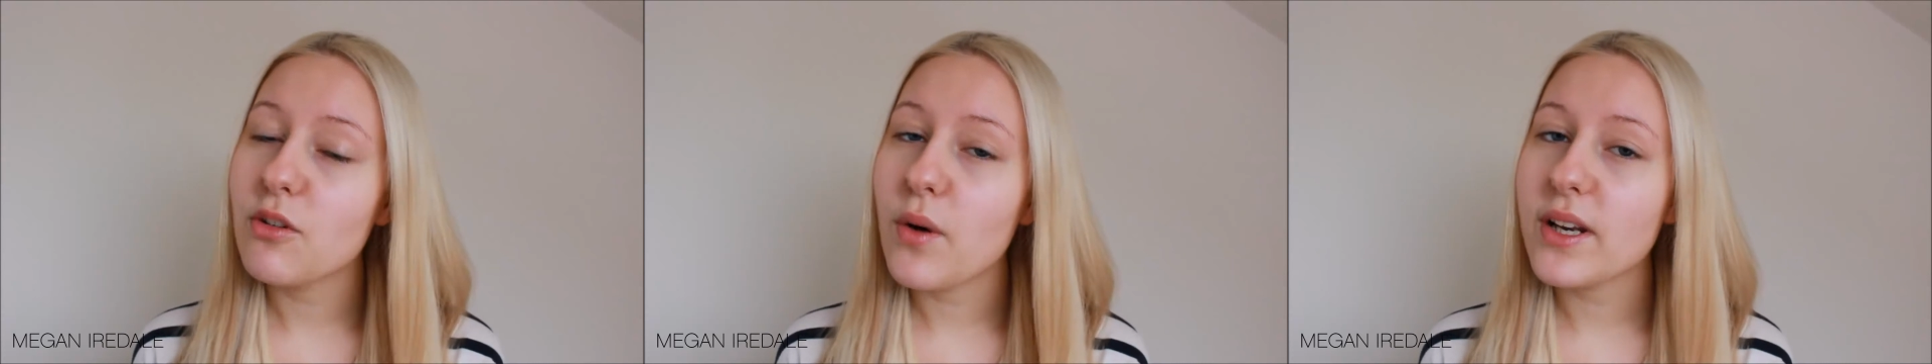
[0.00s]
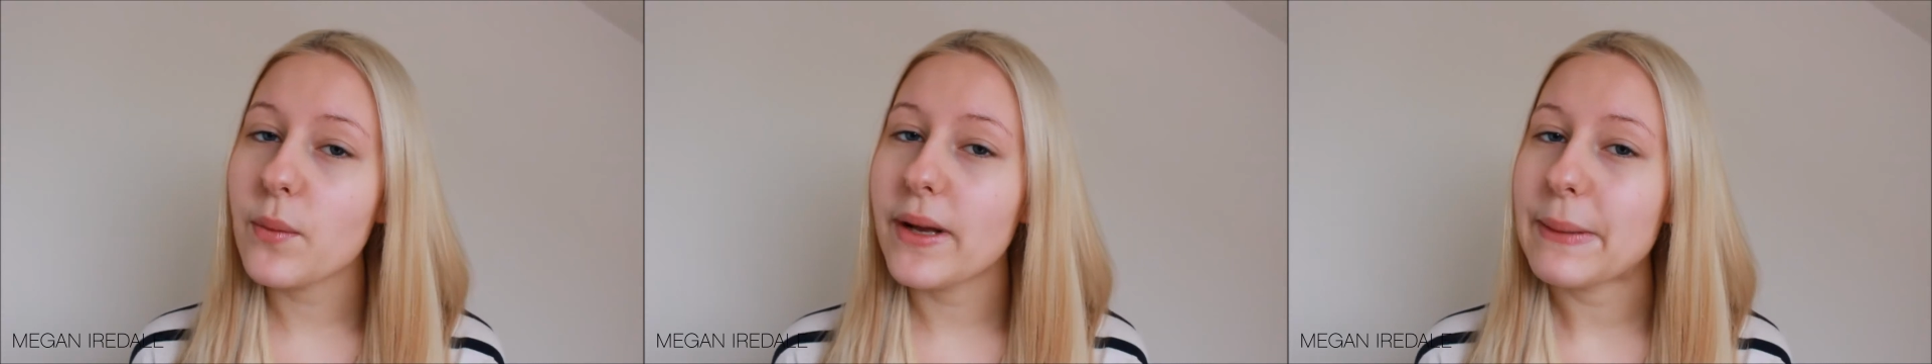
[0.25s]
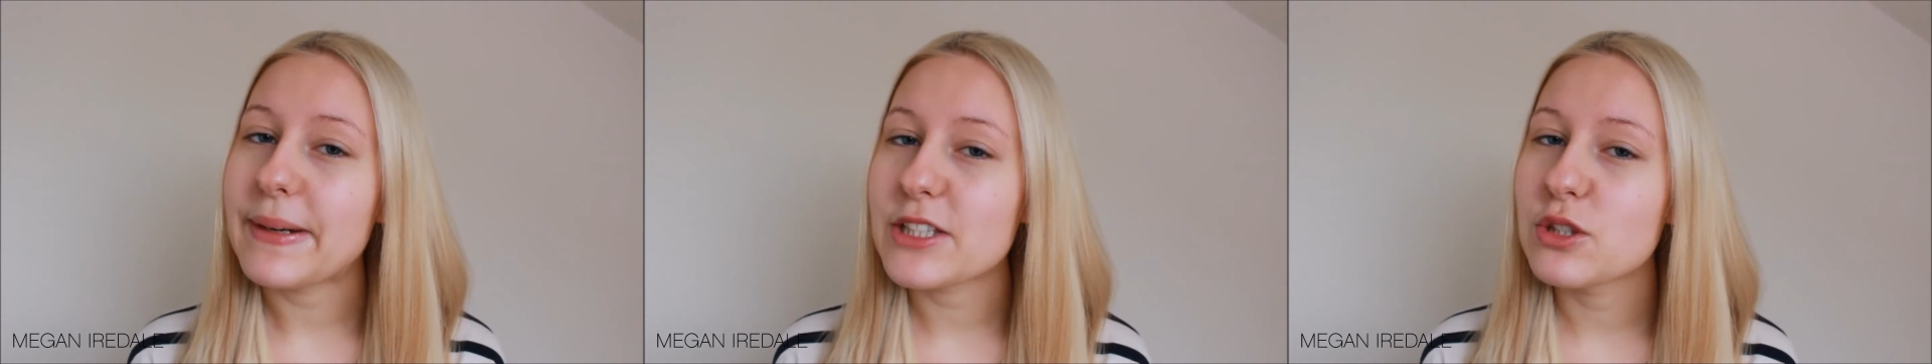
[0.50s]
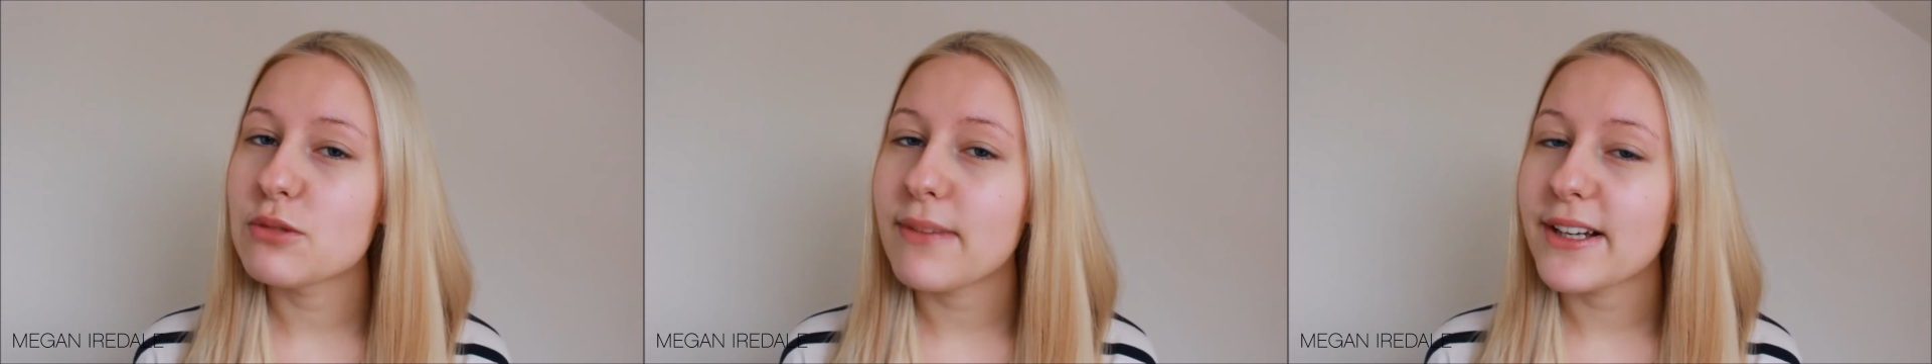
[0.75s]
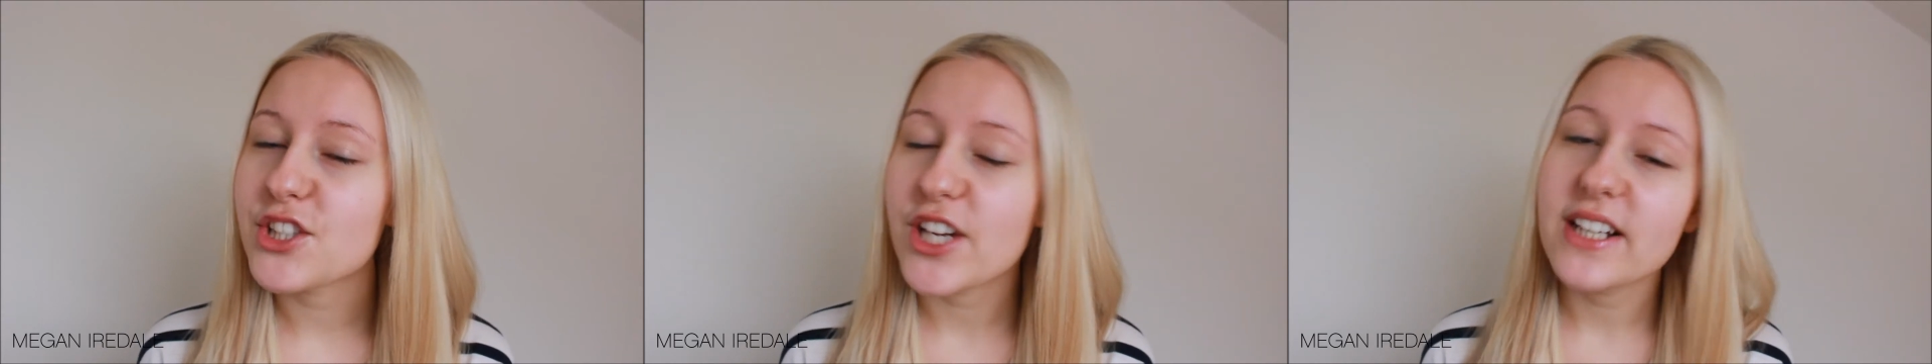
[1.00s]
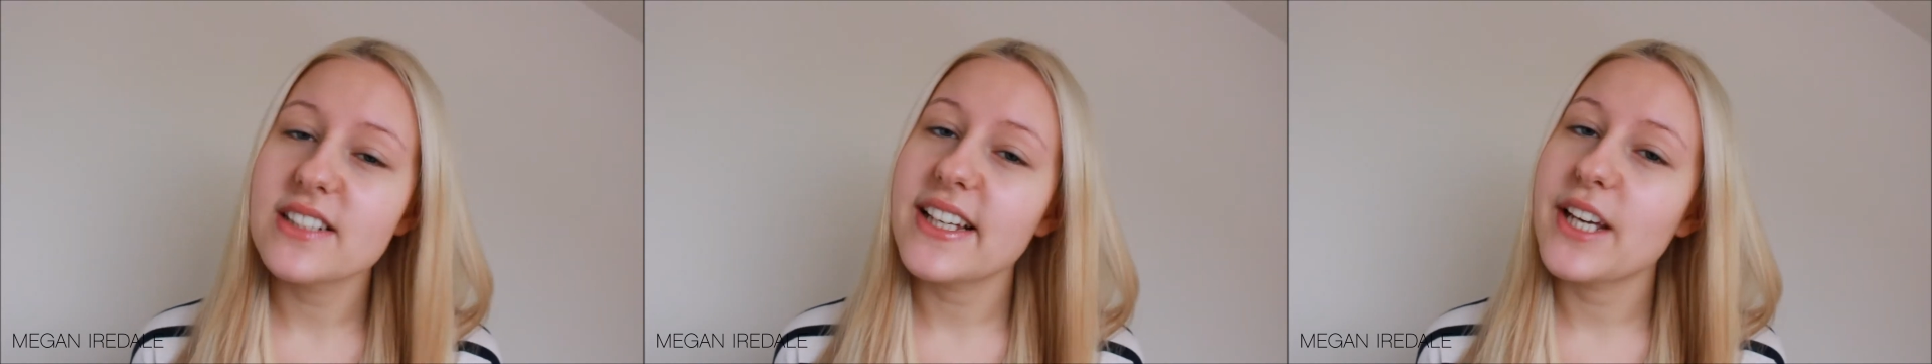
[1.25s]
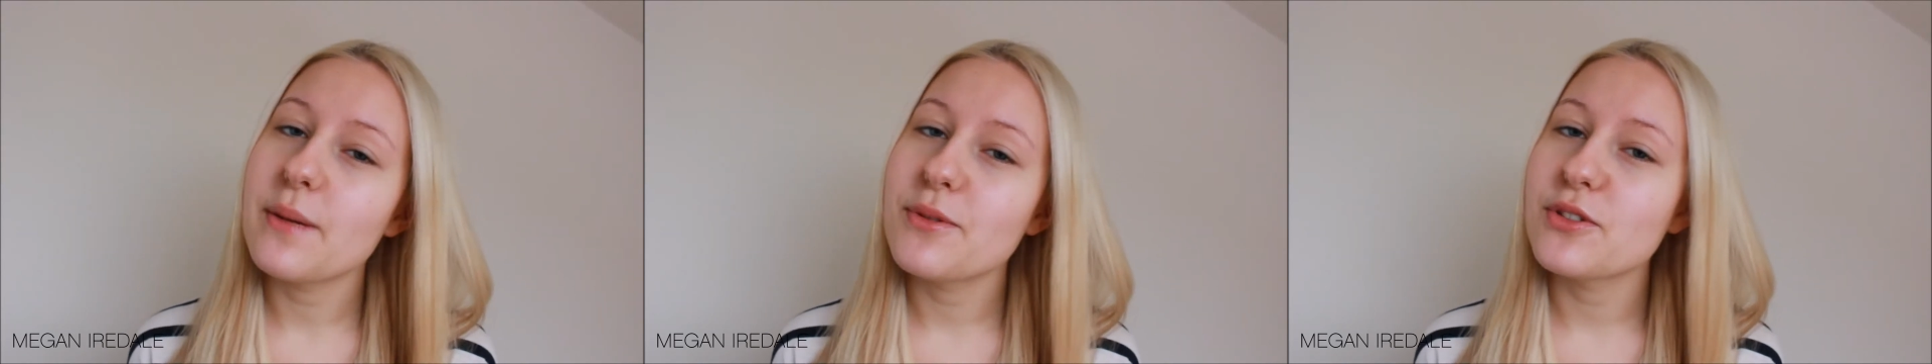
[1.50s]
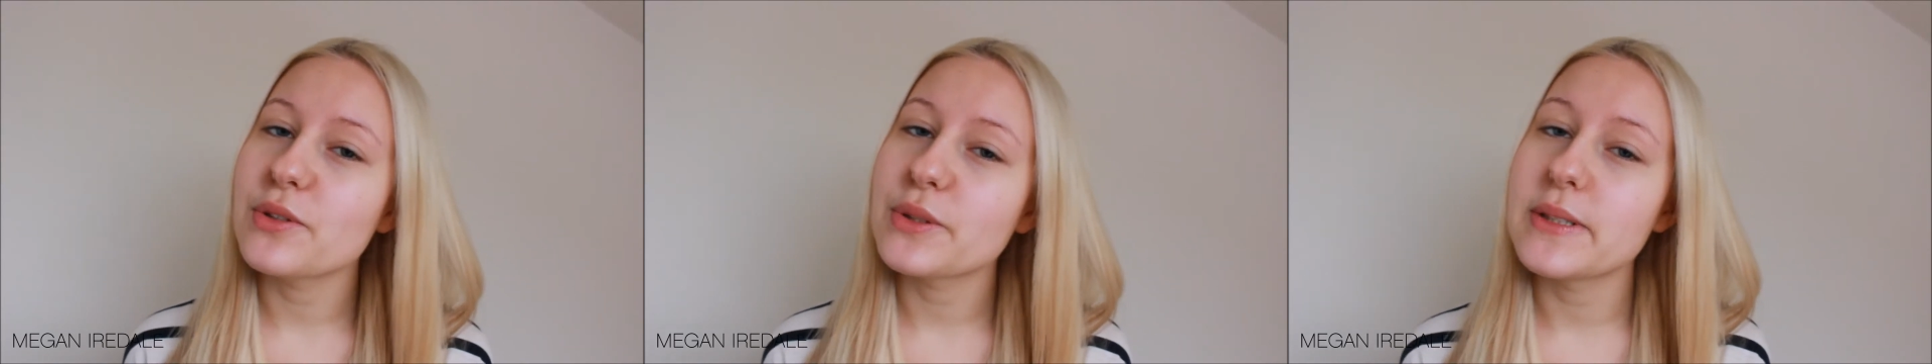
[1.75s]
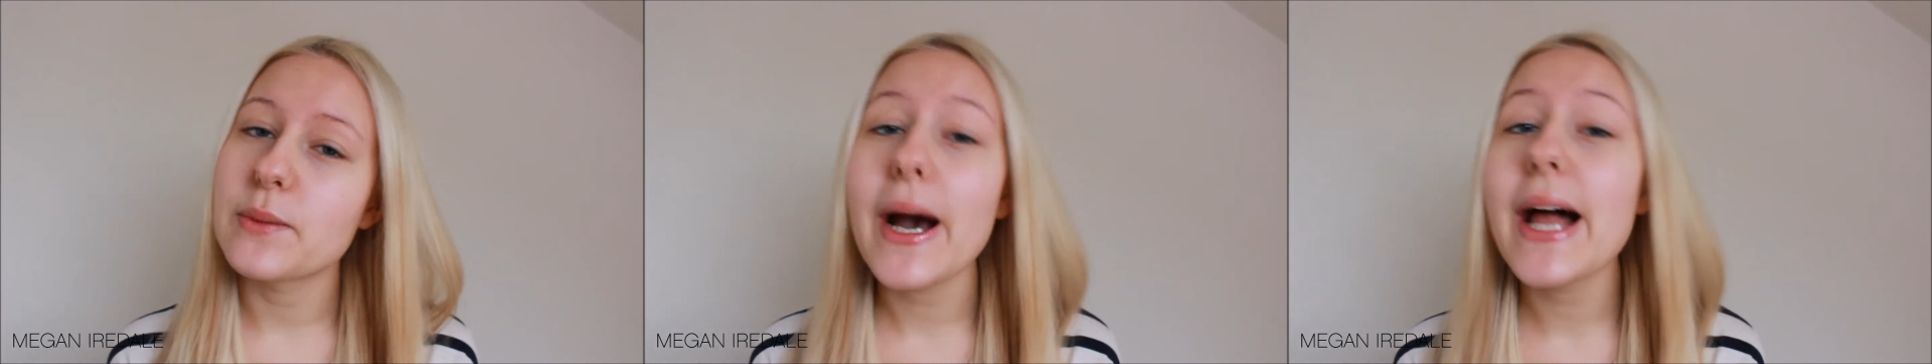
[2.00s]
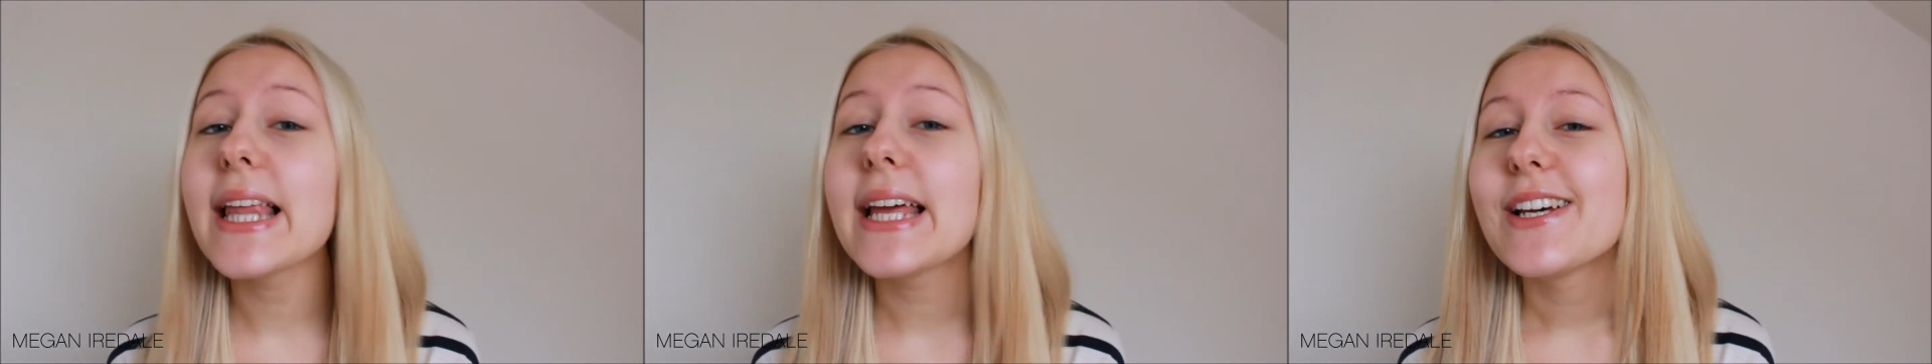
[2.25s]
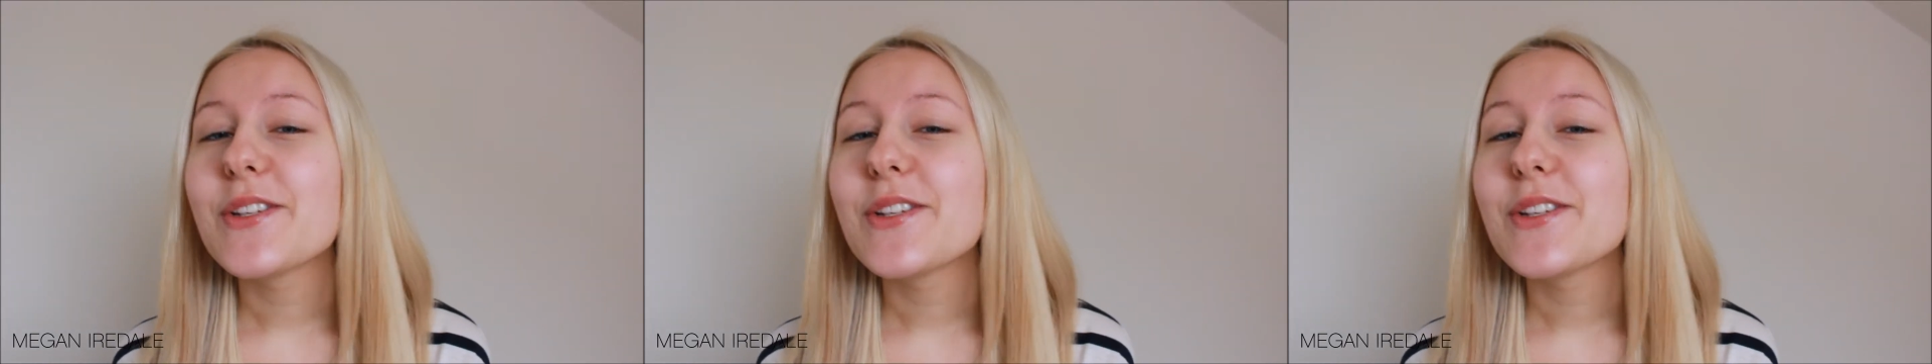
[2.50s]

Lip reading: everyone, welcome back to my channel. I hope you're all doing well.